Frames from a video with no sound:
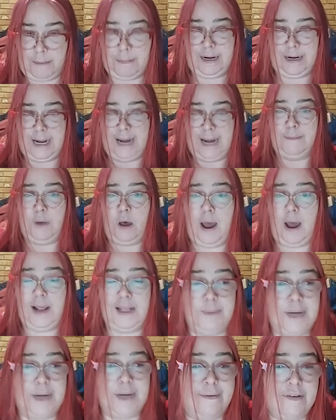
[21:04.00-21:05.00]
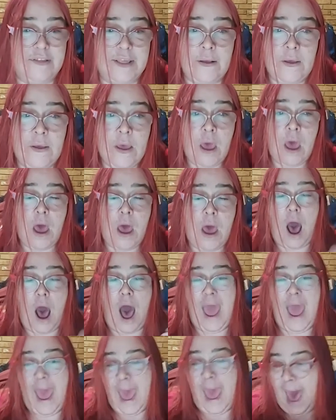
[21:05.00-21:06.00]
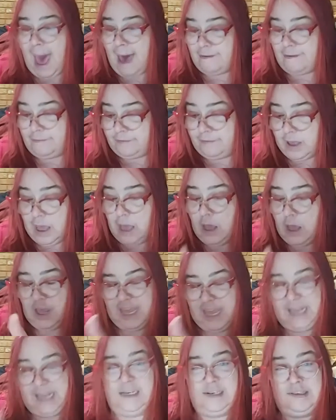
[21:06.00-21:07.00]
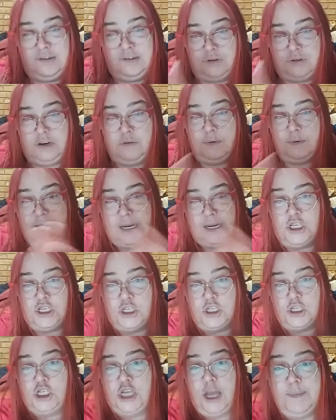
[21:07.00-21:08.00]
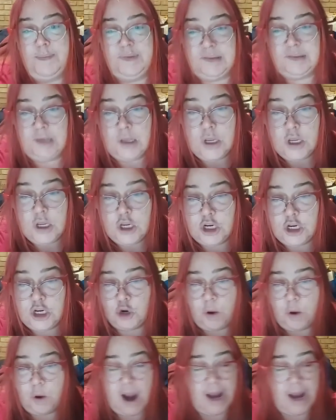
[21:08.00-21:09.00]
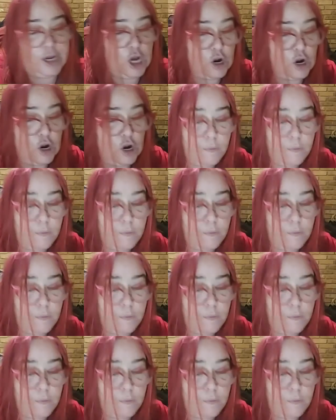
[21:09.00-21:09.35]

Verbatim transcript: my name behind them and everything. I have industry relationships, you know, where I know